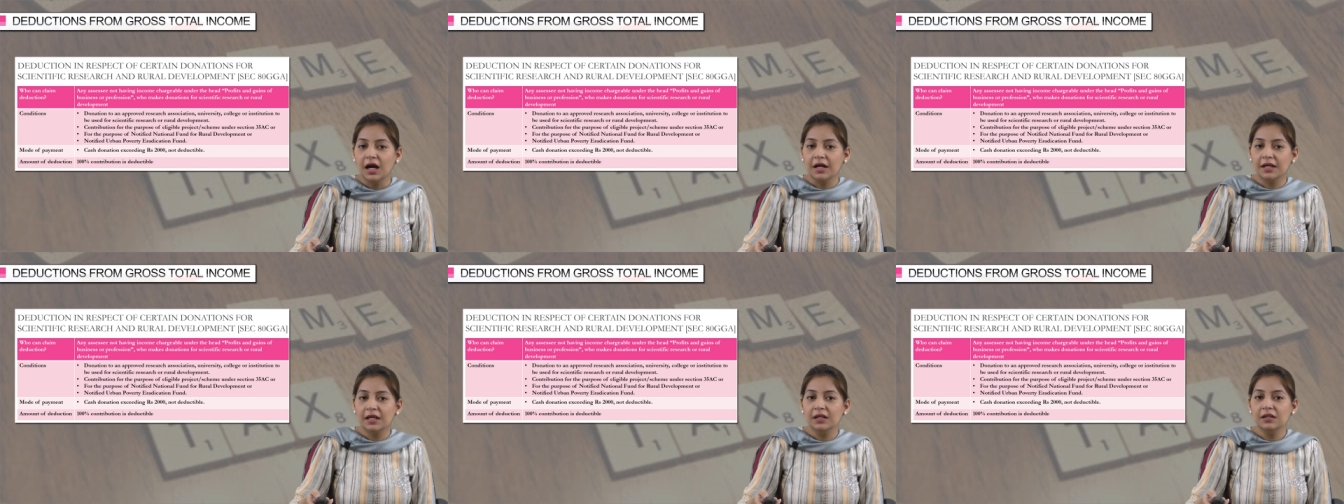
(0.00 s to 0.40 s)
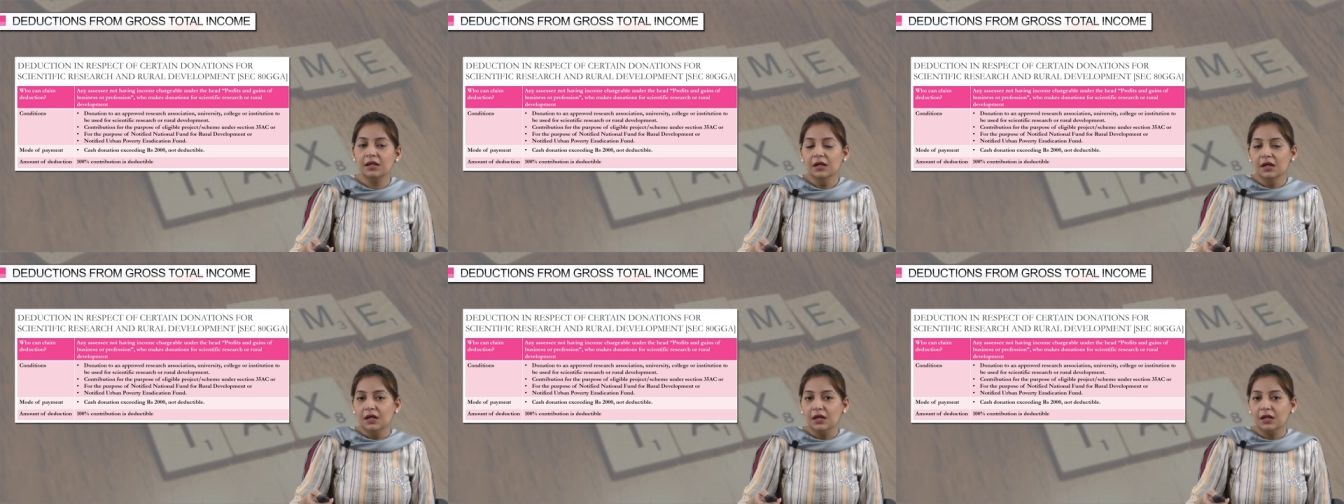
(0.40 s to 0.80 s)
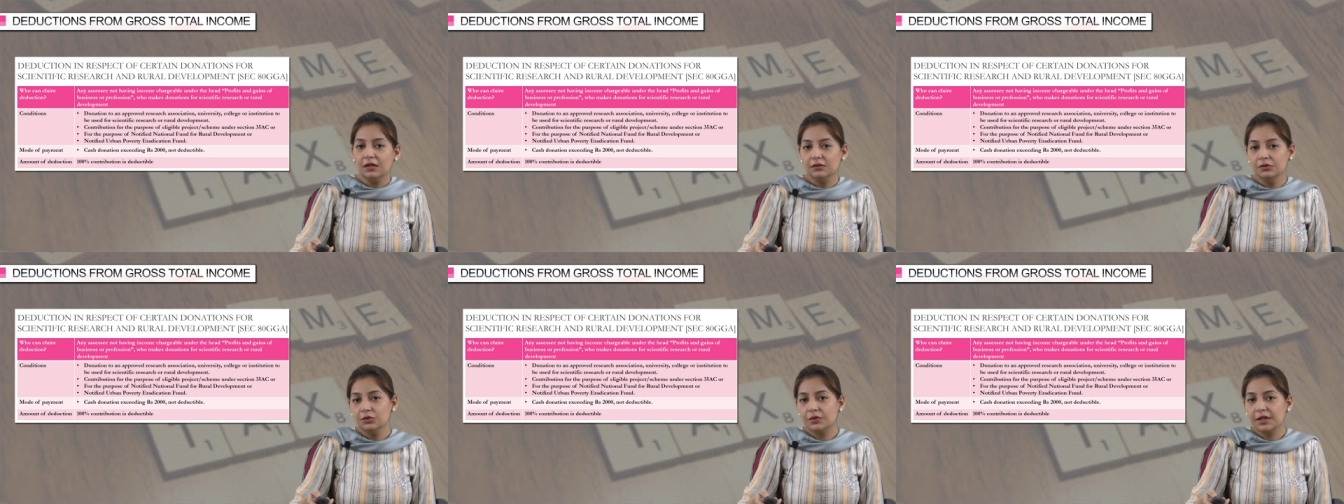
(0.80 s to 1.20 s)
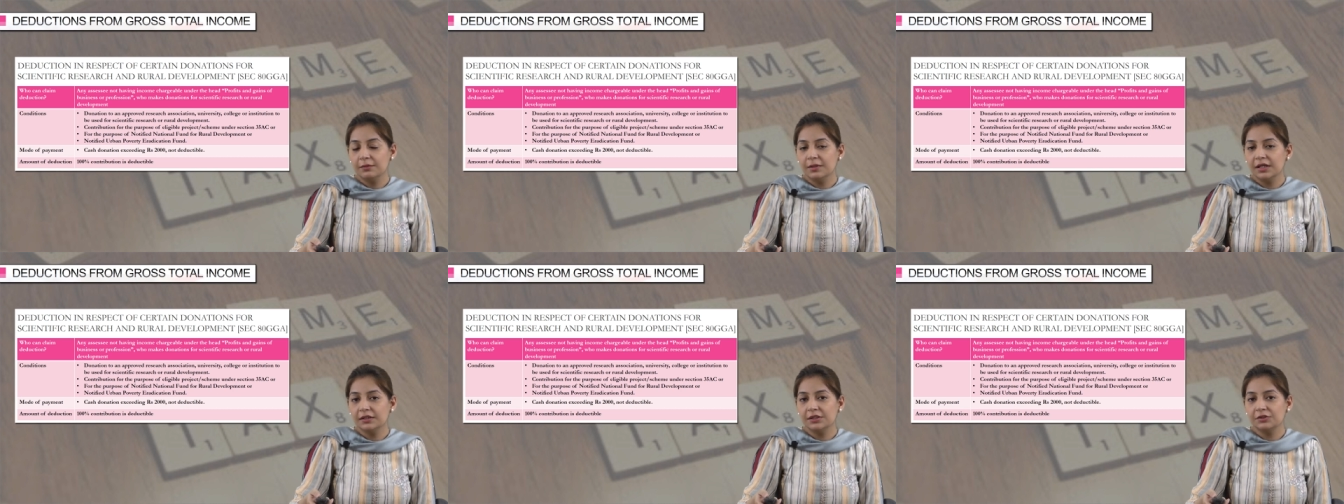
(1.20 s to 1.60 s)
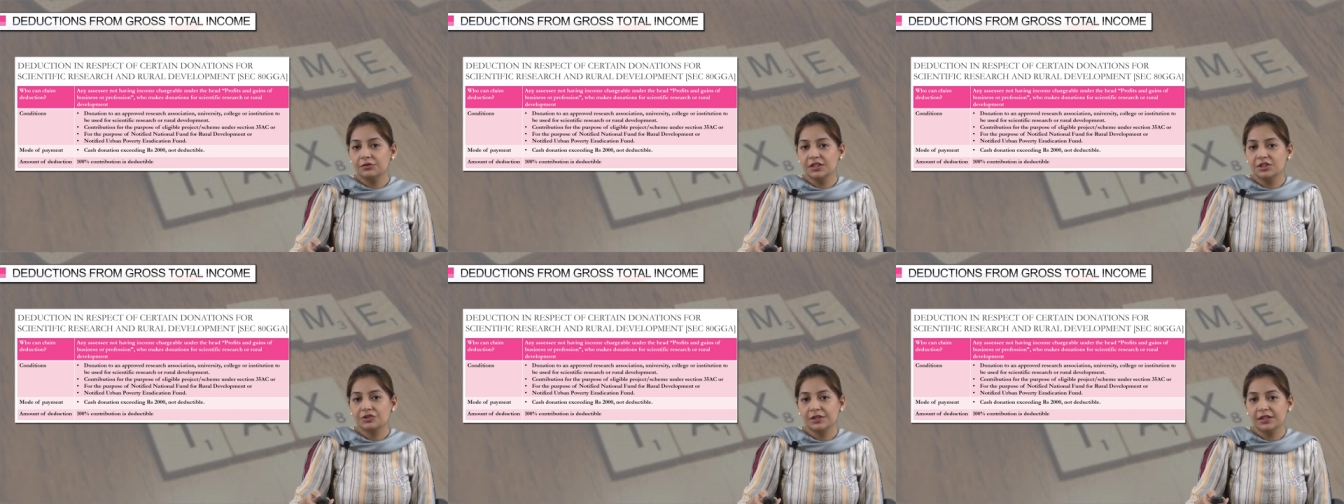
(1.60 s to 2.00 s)
Again, eh, you can make the
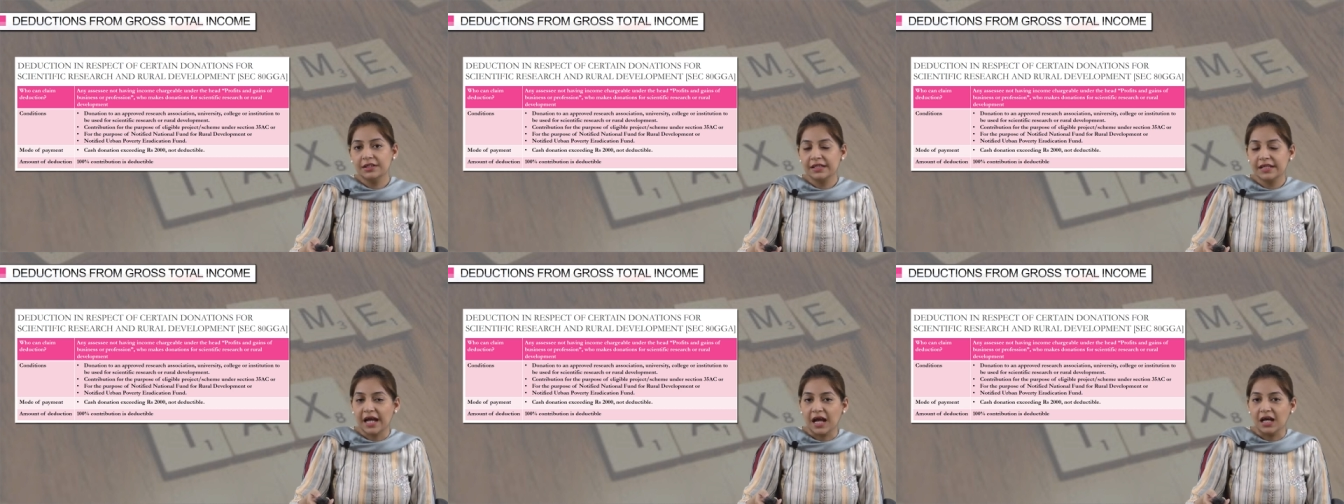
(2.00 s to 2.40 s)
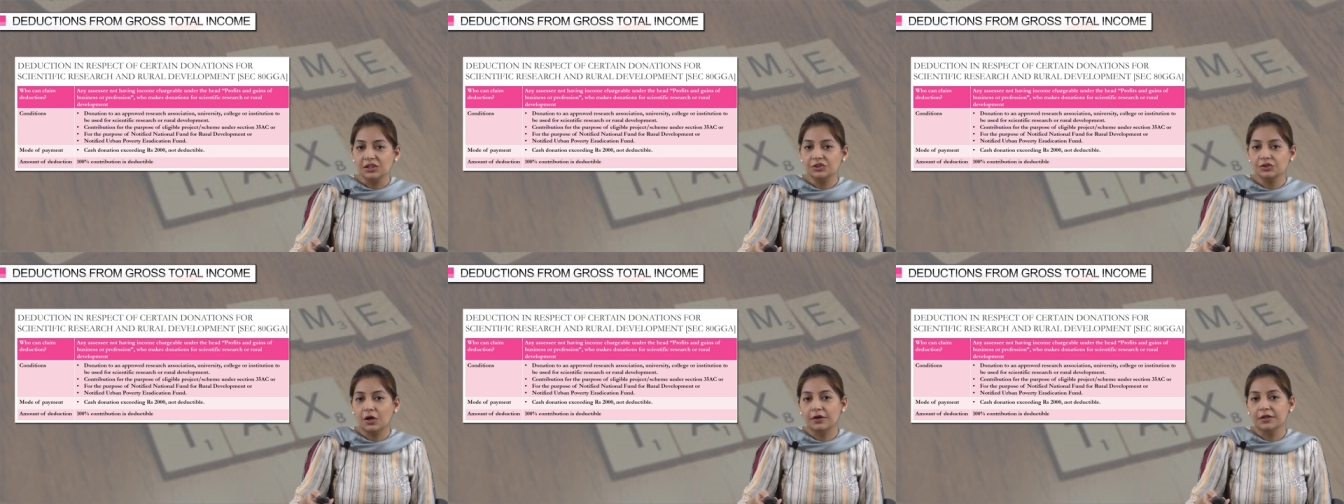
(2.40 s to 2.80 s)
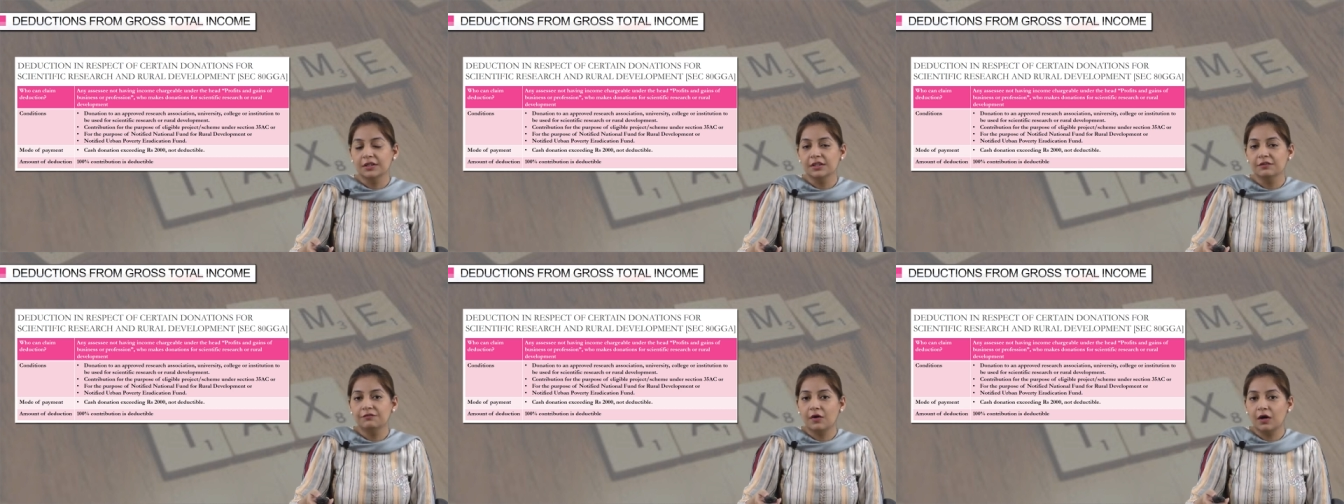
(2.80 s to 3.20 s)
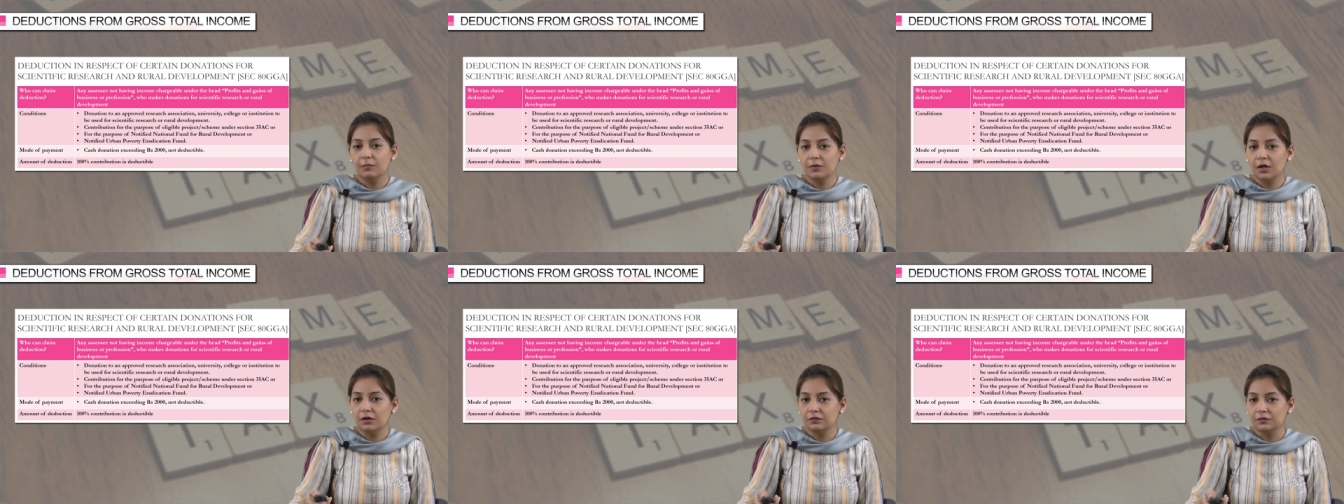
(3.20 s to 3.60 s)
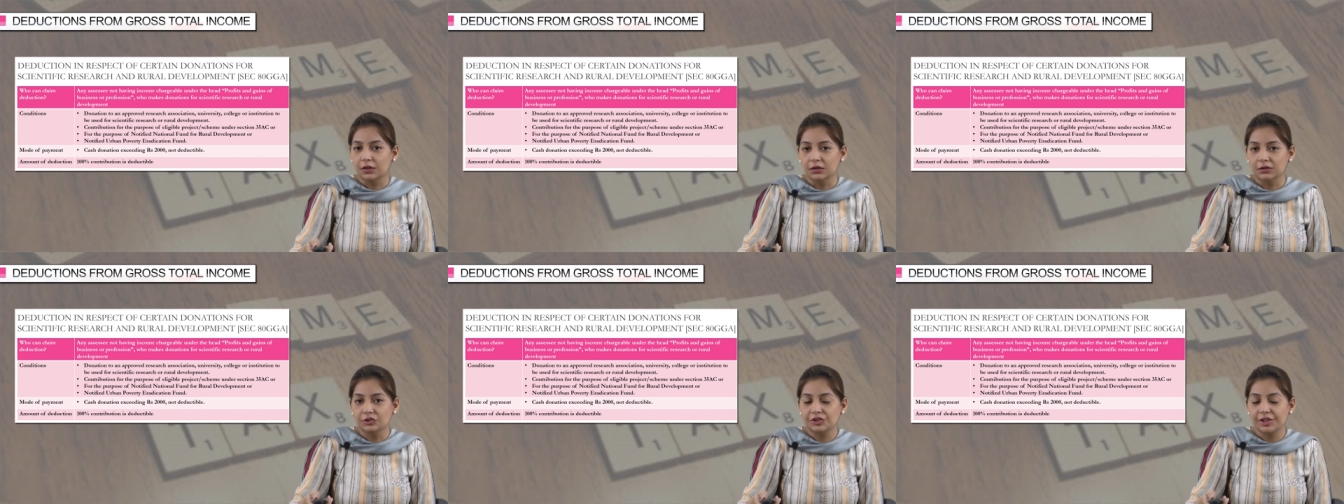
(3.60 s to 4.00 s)
donation in cash or in the form of
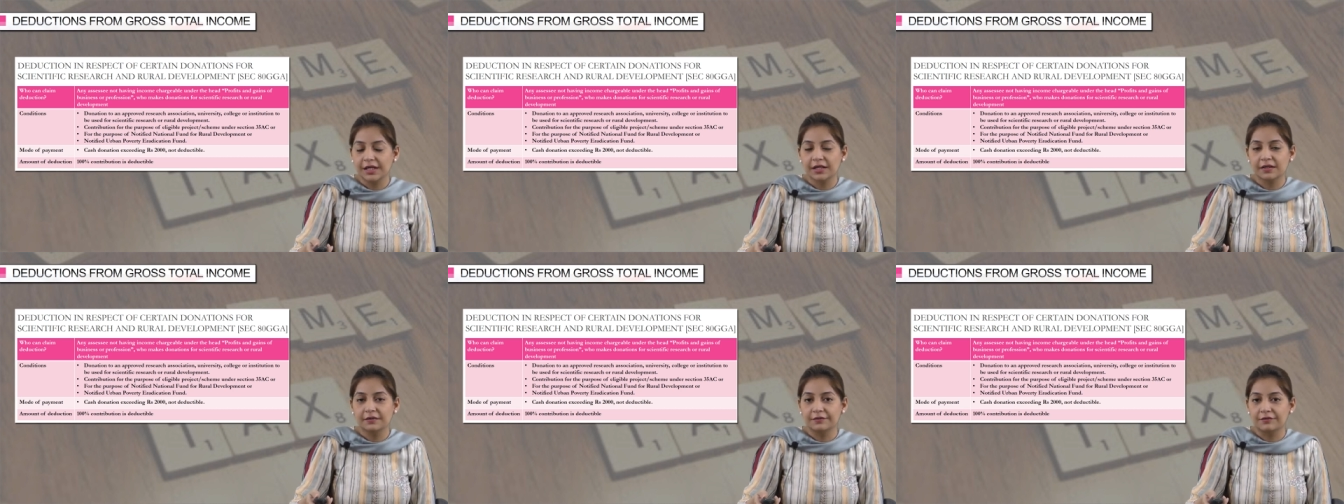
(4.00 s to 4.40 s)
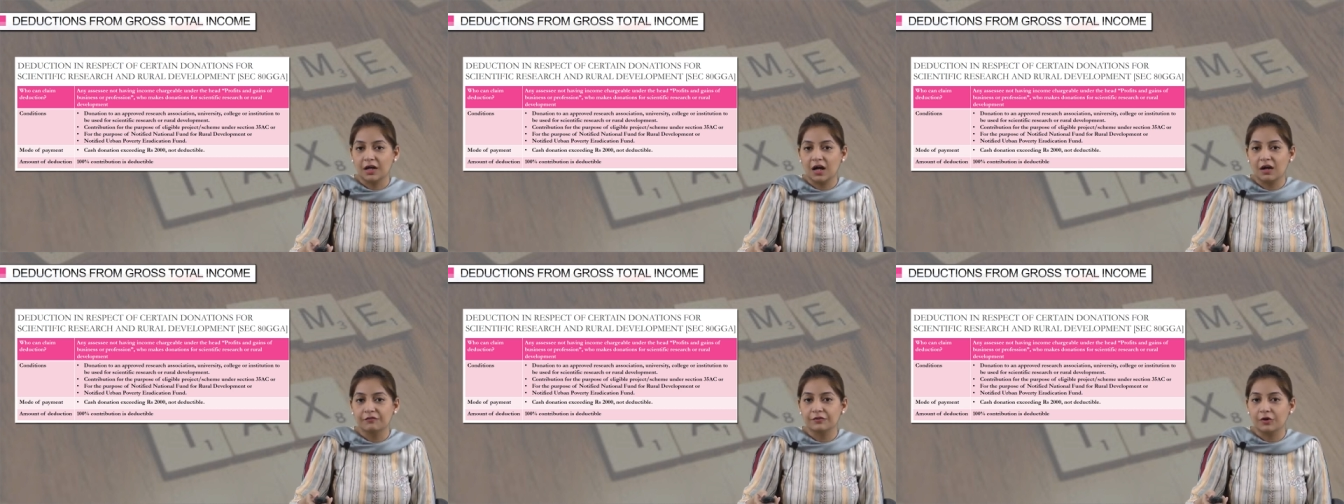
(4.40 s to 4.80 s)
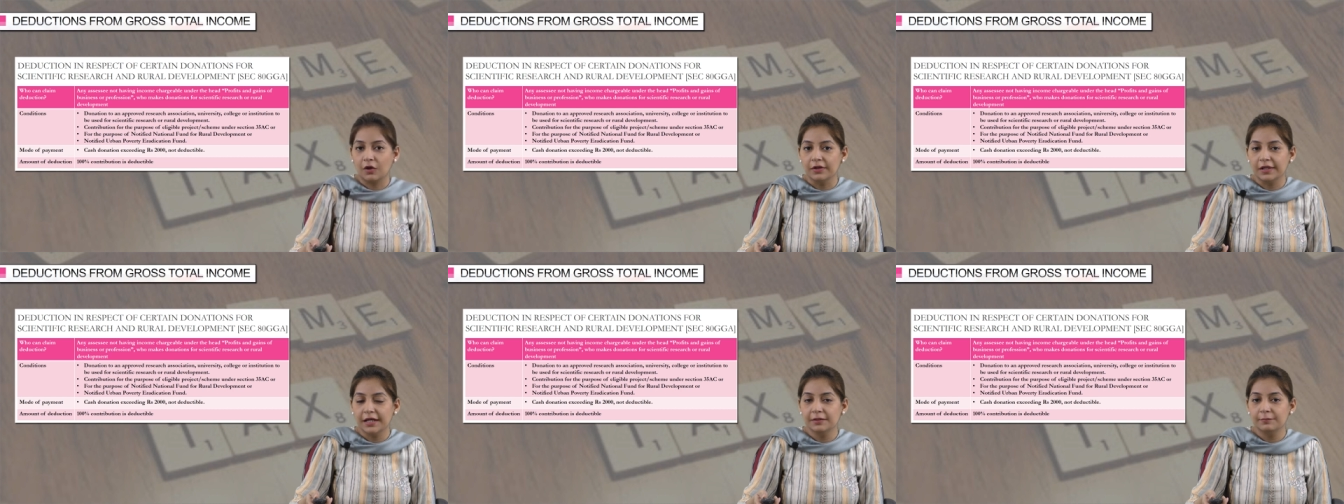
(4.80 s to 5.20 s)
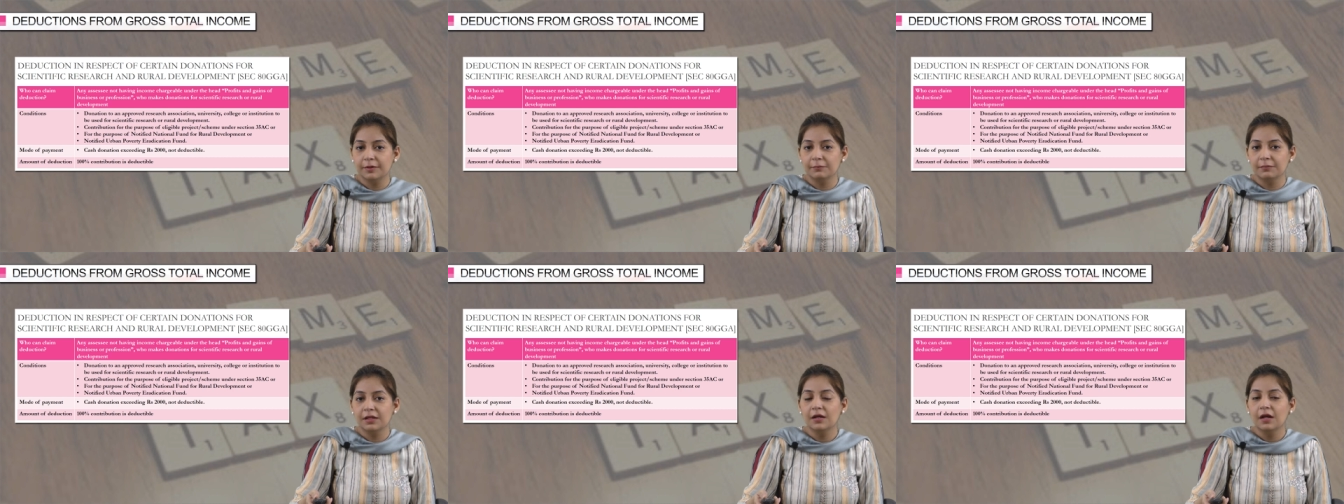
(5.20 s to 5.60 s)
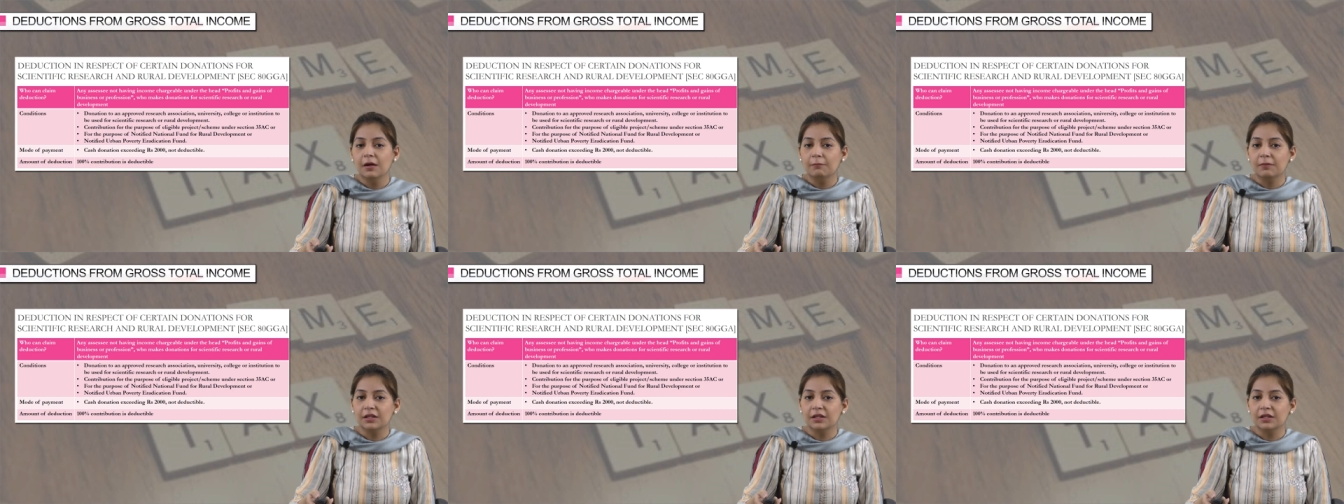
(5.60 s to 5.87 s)
uh, check, draft, online payment.